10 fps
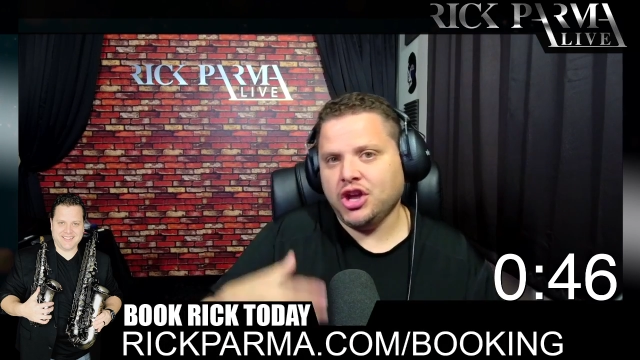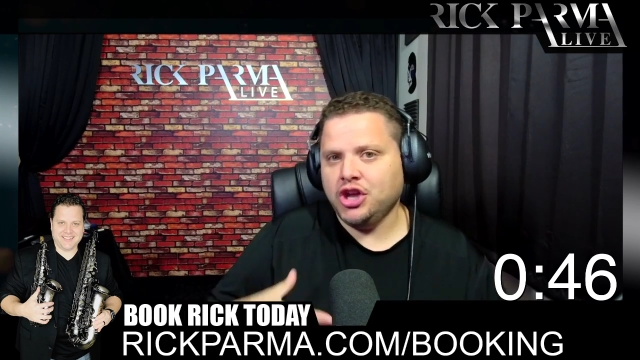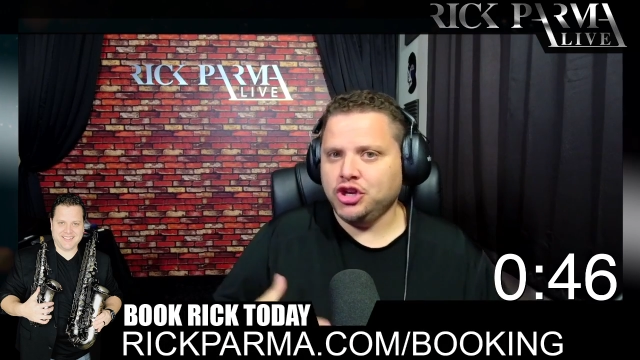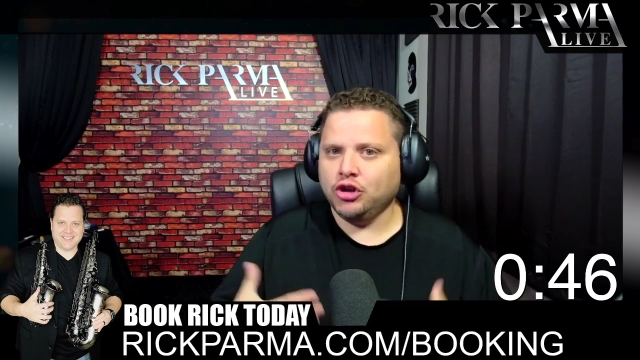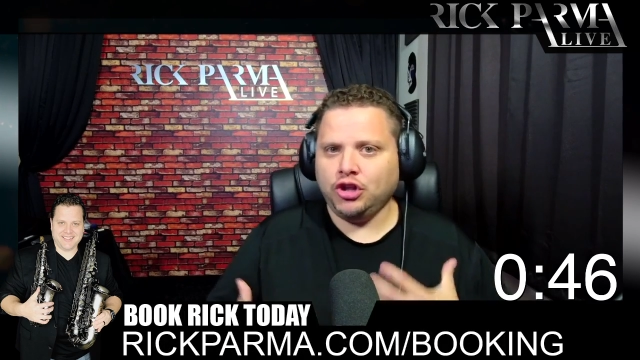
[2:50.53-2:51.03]

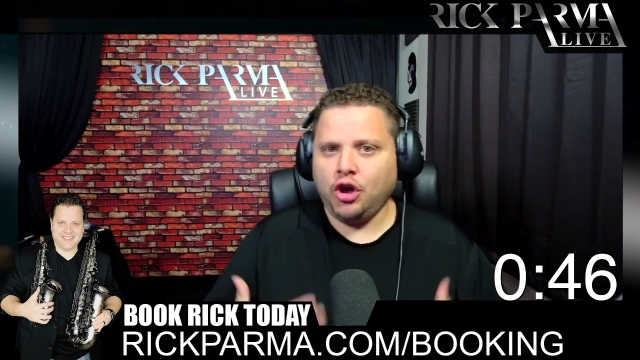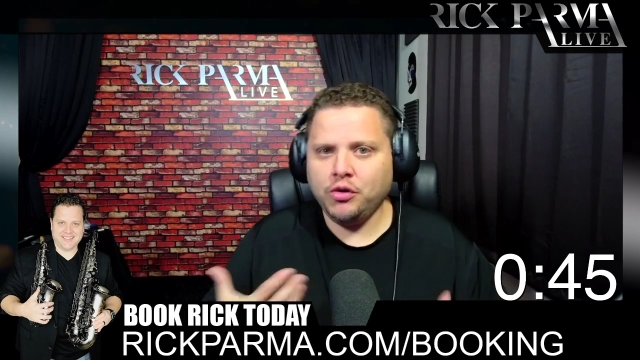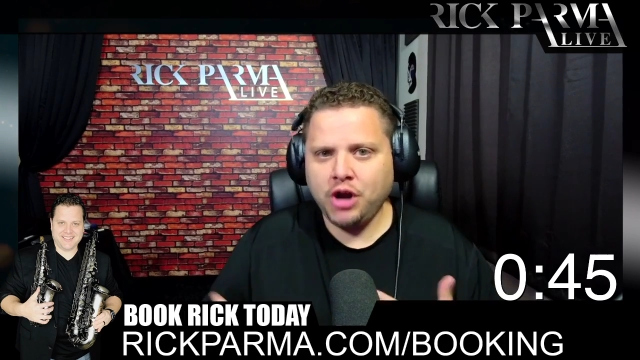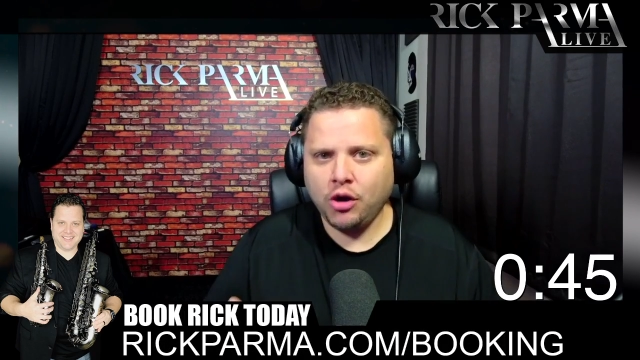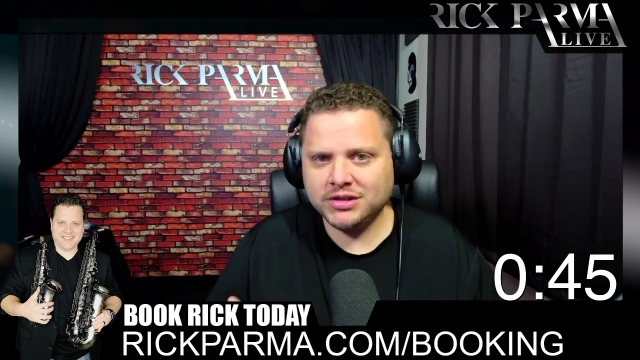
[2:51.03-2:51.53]
your low
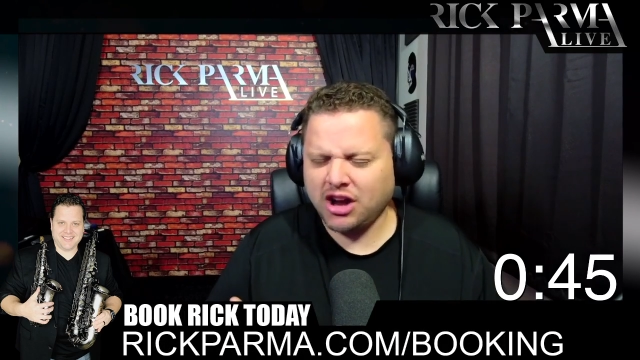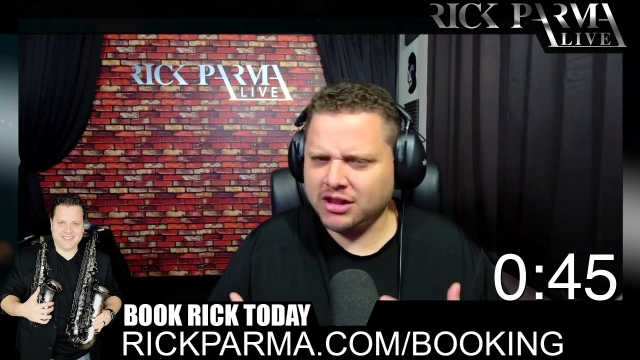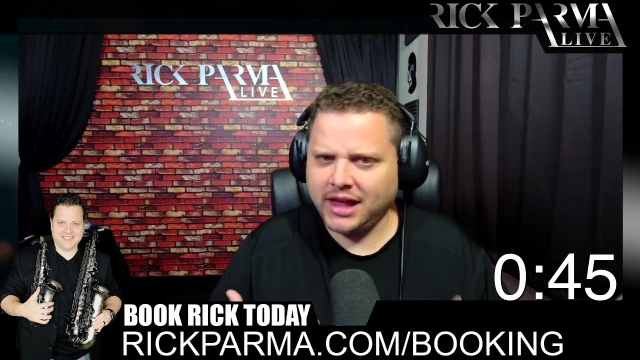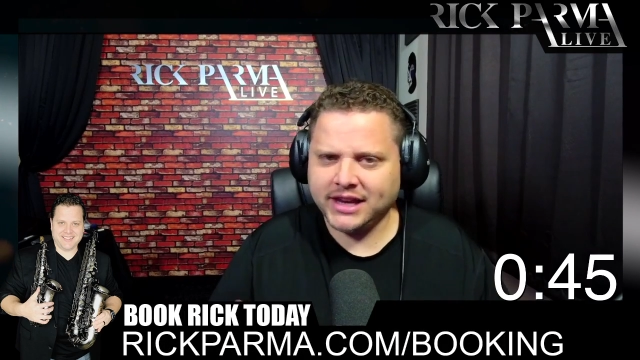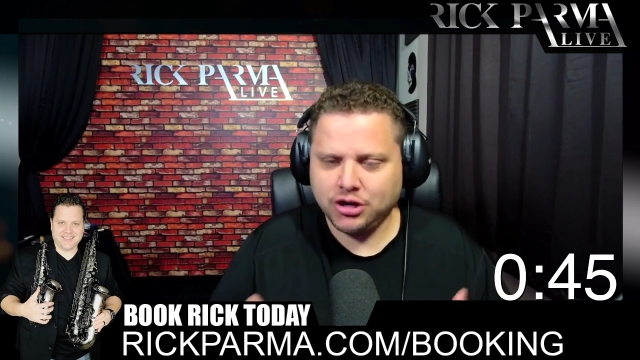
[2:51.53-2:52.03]
notes are
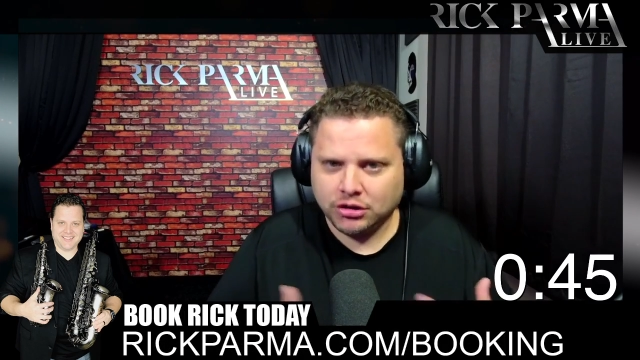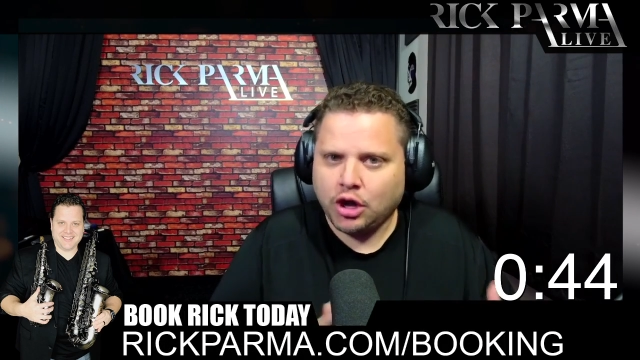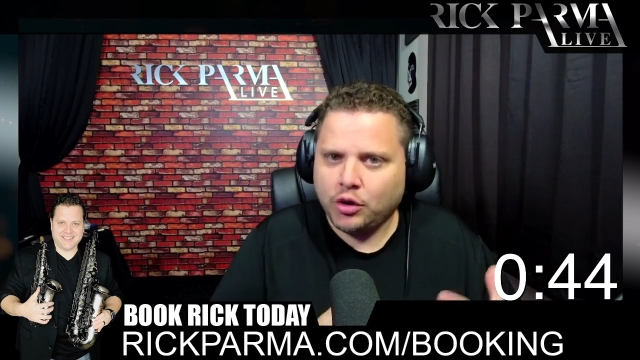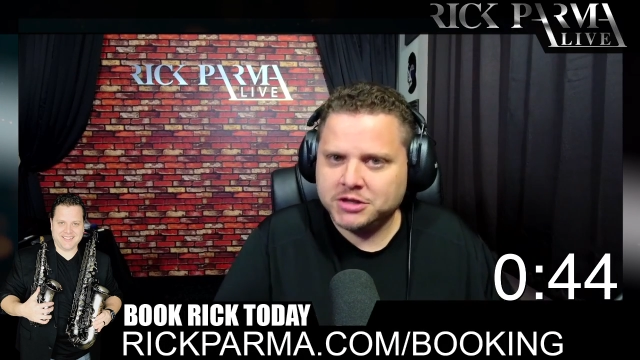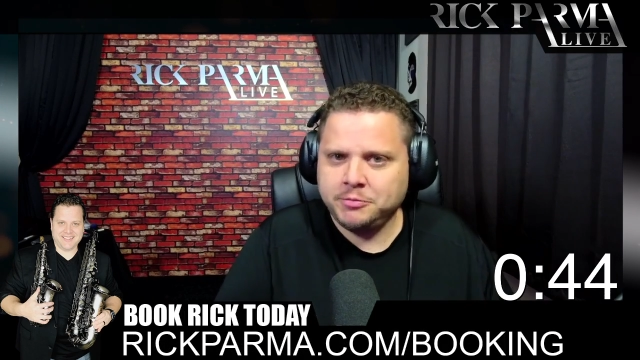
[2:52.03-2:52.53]
like your
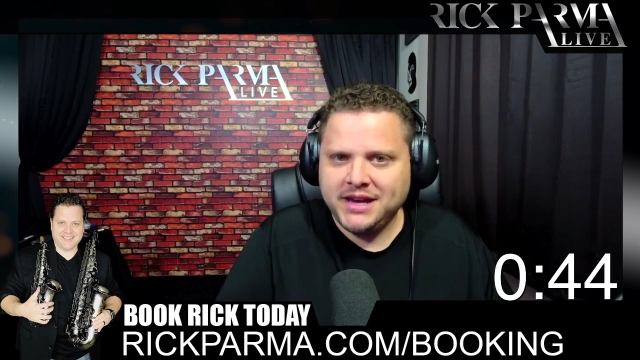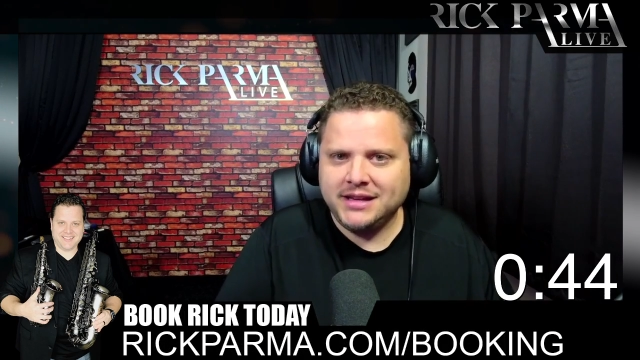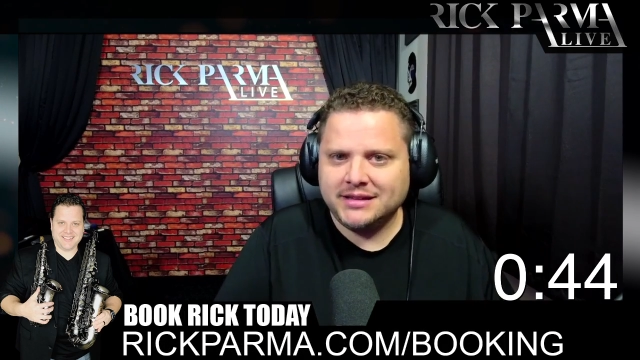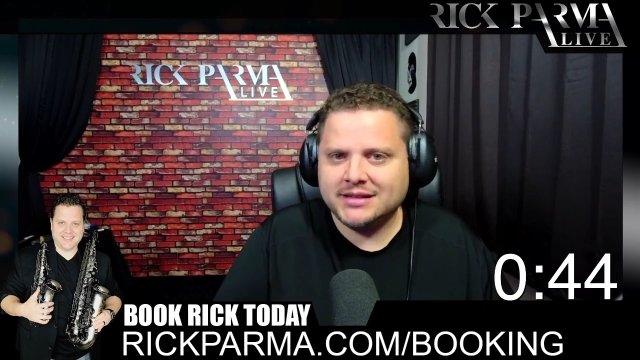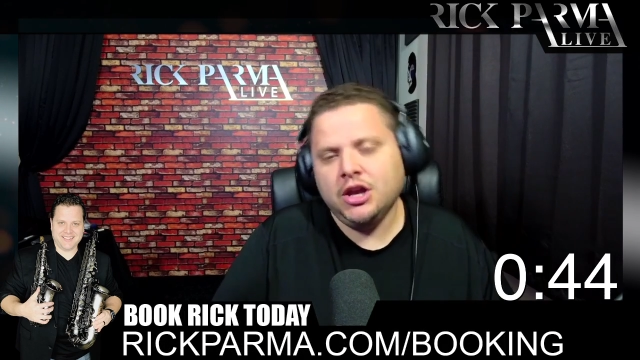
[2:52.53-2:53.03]
low
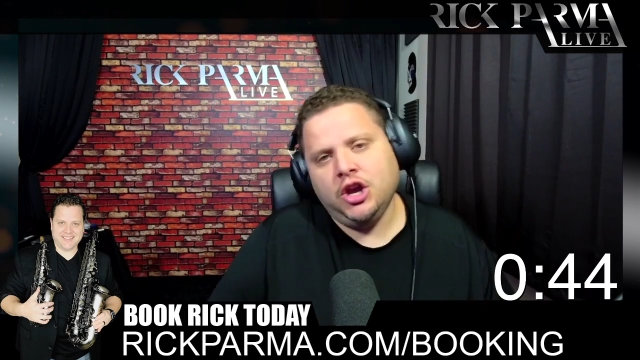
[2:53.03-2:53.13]
speeds.